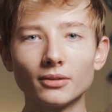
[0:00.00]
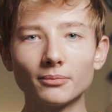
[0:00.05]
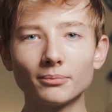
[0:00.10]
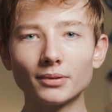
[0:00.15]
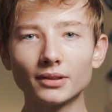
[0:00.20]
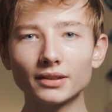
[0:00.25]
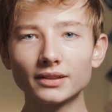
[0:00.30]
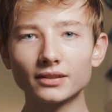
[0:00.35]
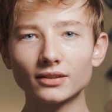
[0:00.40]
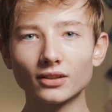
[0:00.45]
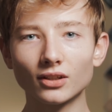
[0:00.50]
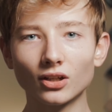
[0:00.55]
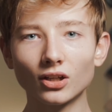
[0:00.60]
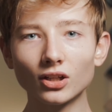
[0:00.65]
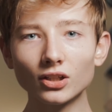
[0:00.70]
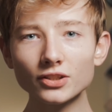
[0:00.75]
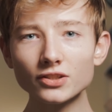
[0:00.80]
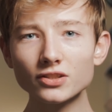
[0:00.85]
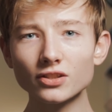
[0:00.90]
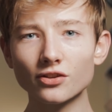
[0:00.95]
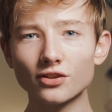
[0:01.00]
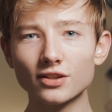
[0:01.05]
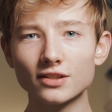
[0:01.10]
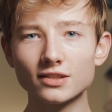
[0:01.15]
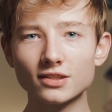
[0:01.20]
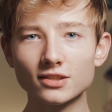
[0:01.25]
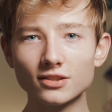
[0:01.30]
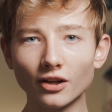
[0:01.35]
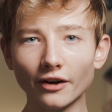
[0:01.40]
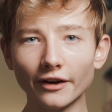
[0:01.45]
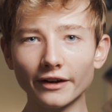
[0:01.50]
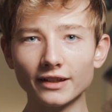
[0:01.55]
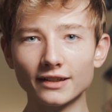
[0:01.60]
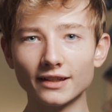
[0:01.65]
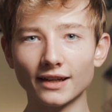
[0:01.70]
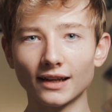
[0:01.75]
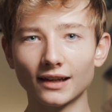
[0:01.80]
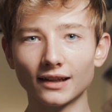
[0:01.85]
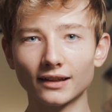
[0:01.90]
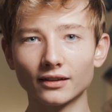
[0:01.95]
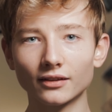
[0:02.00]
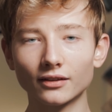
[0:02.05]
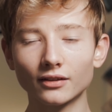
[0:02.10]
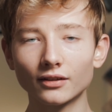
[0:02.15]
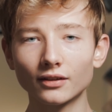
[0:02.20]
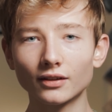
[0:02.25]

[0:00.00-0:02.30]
but also the storytelling.